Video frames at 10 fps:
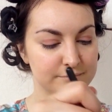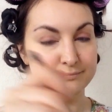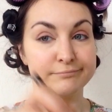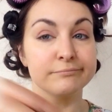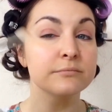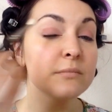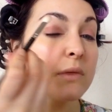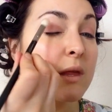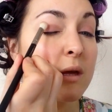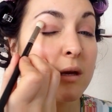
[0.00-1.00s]

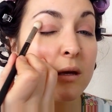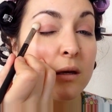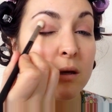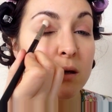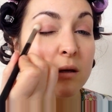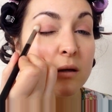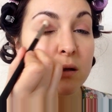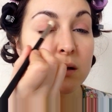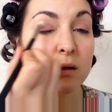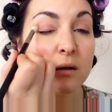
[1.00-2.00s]

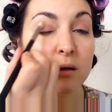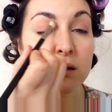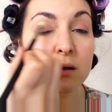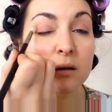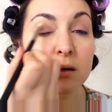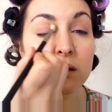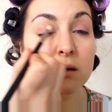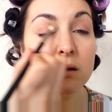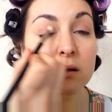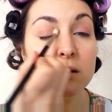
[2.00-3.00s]

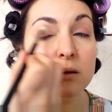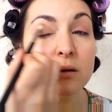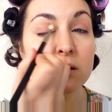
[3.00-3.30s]
[no speech]